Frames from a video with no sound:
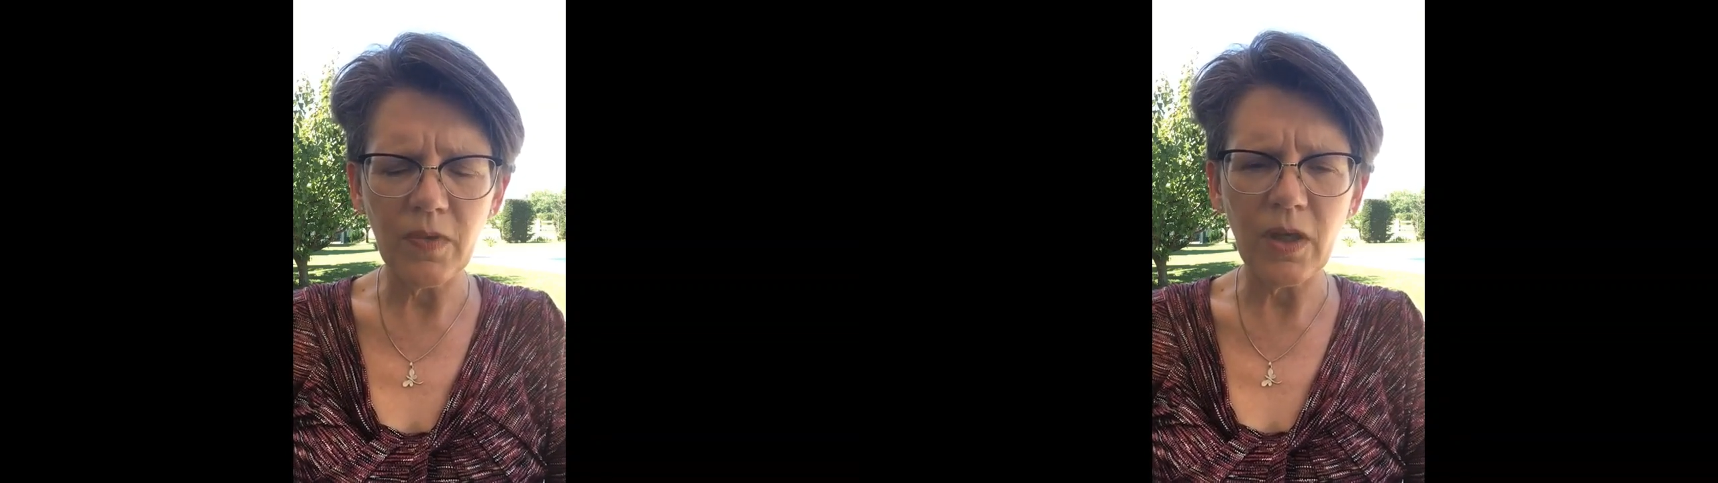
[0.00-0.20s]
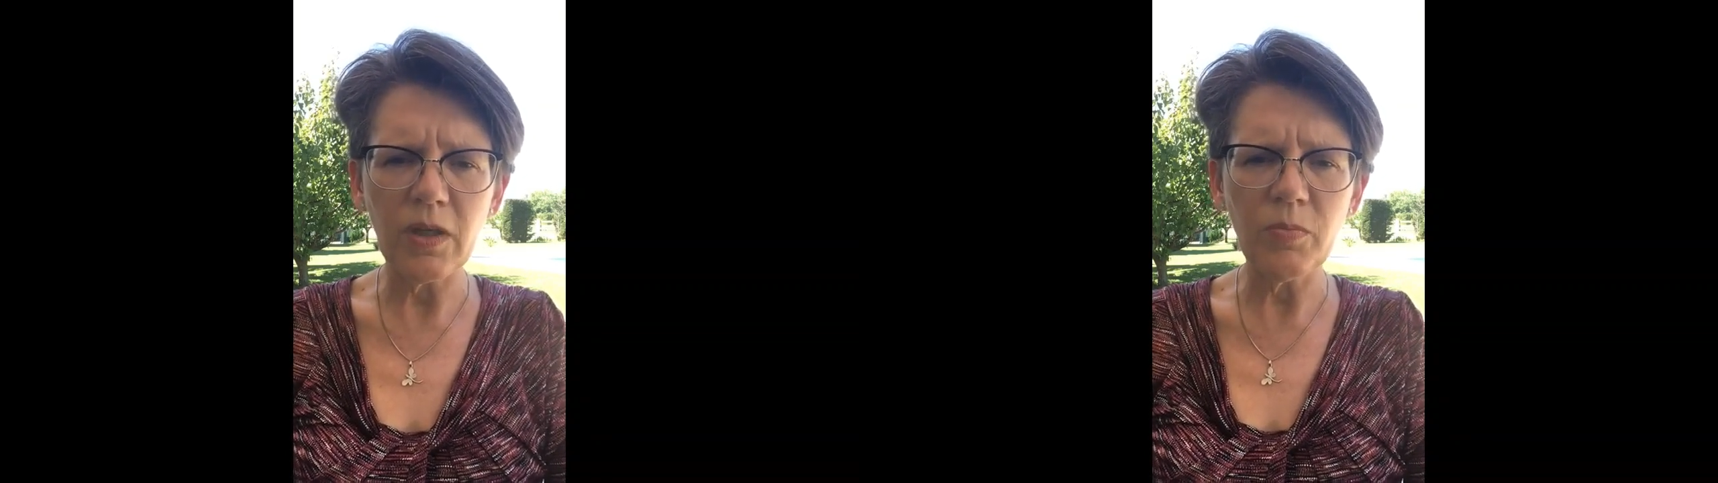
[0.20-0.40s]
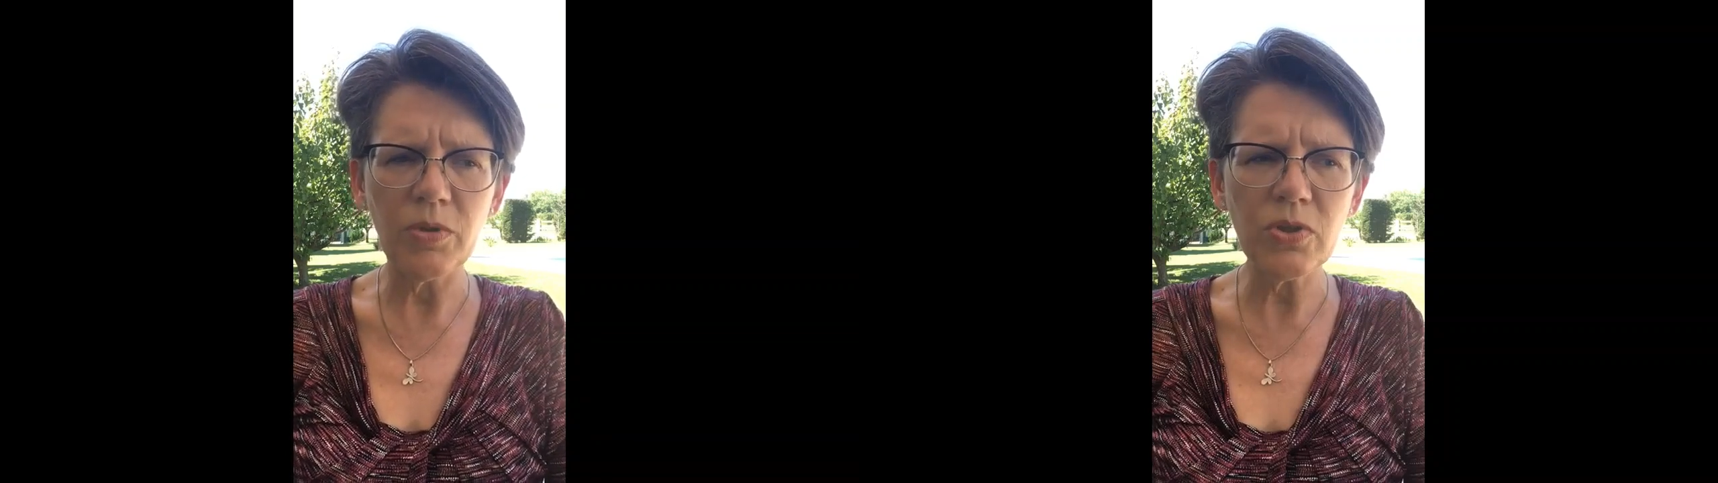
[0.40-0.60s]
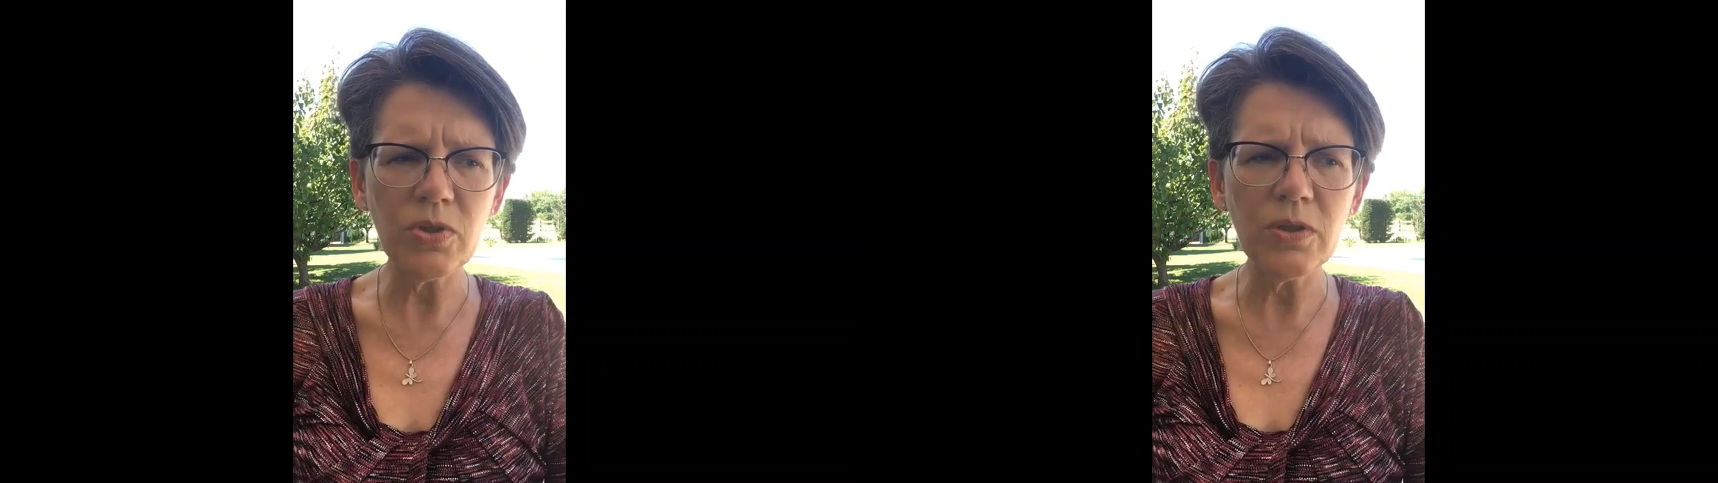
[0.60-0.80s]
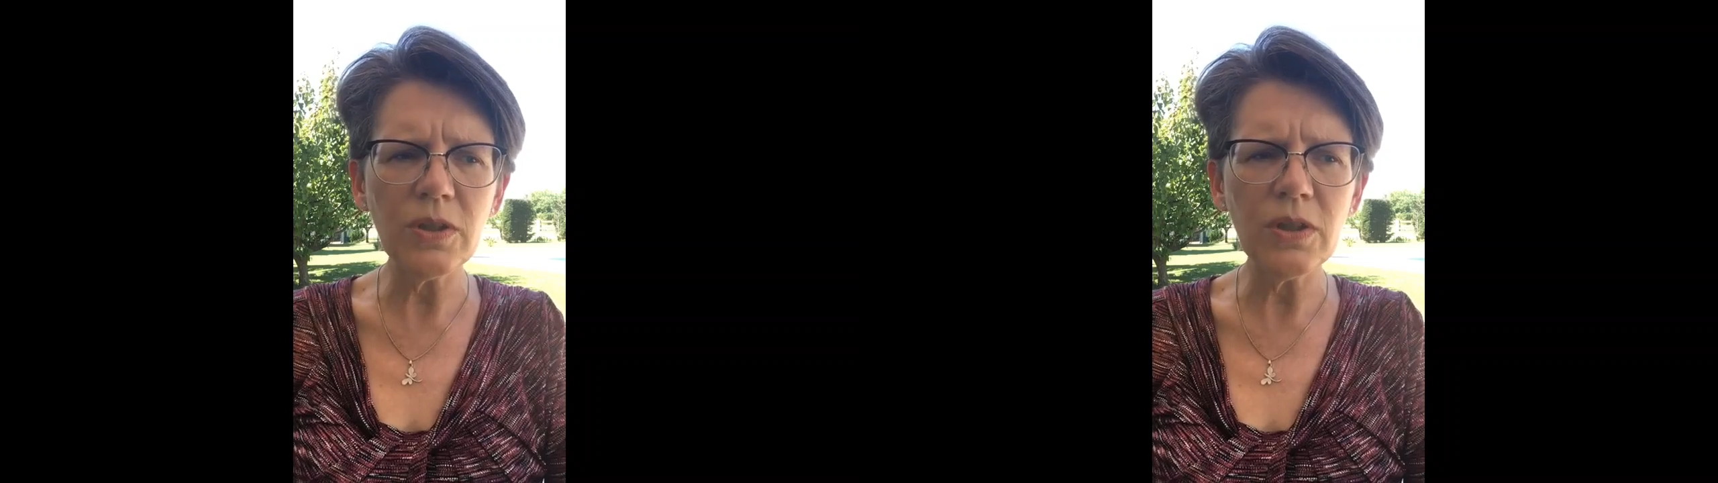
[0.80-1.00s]
I
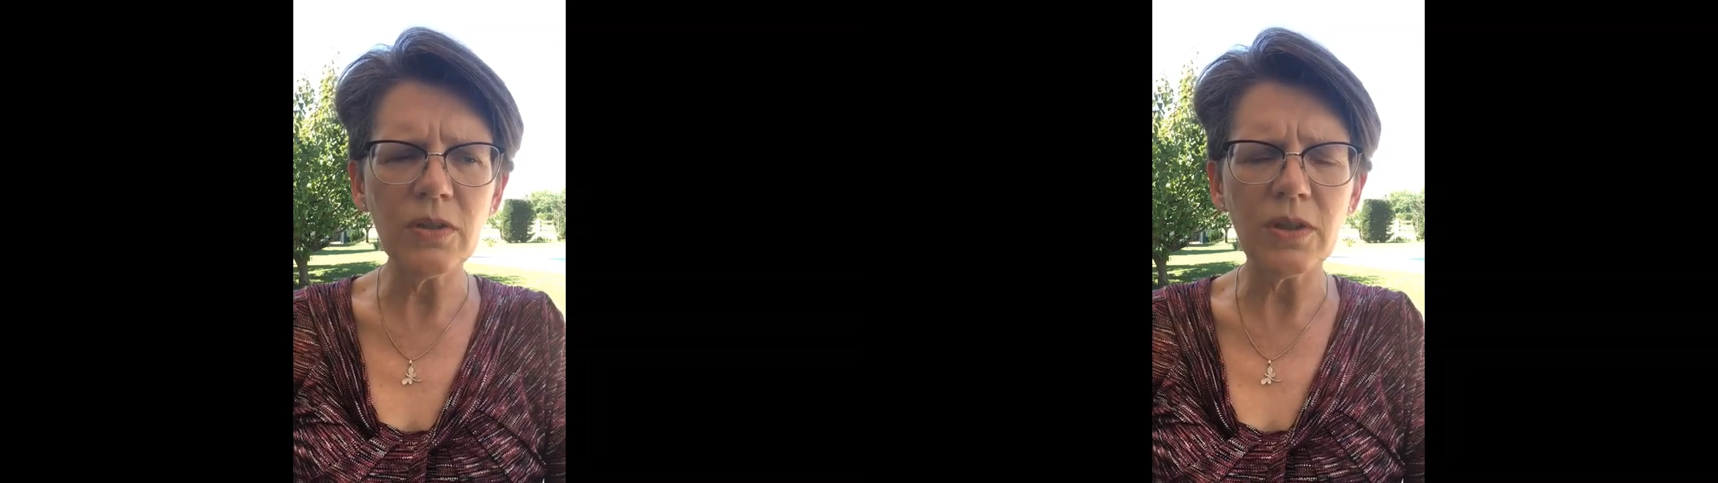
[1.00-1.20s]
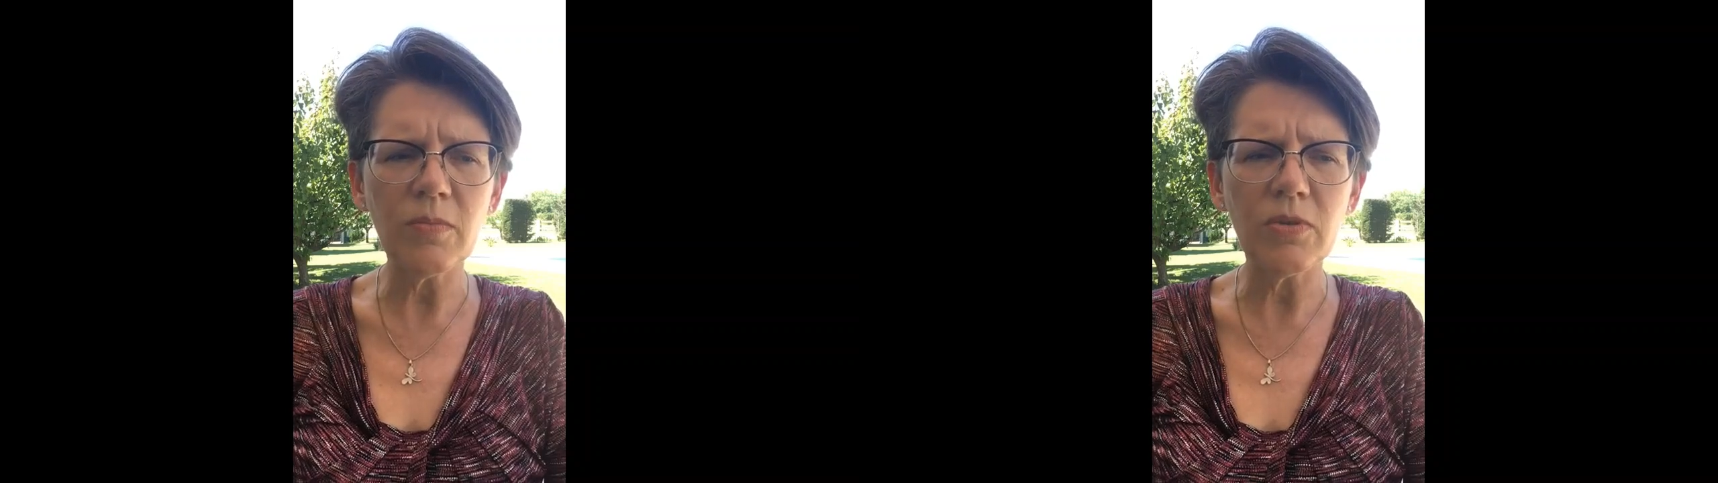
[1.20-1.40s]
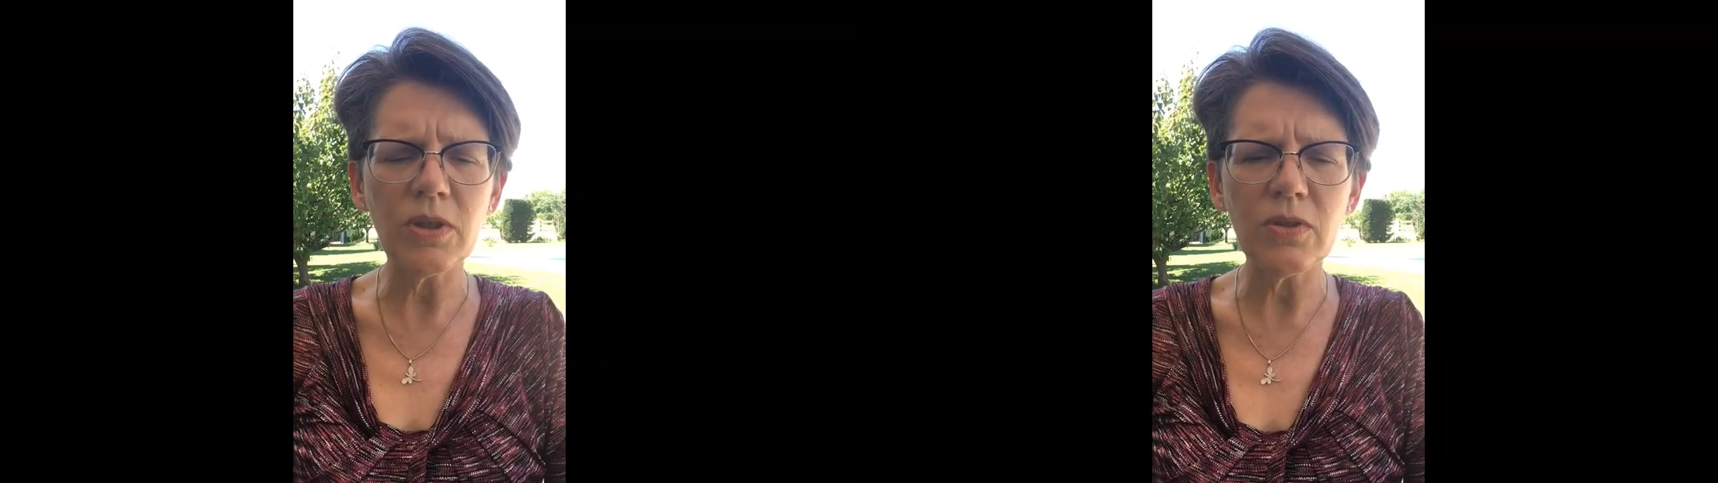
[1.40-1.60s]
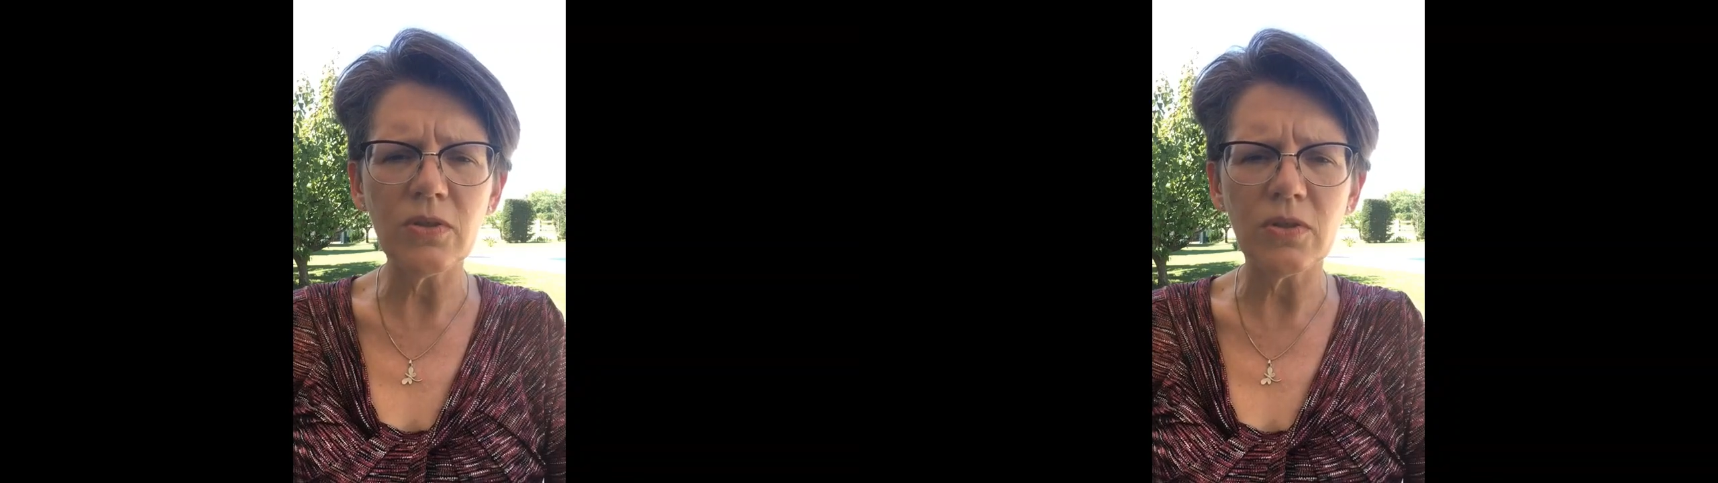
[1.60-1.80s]
personally collaborated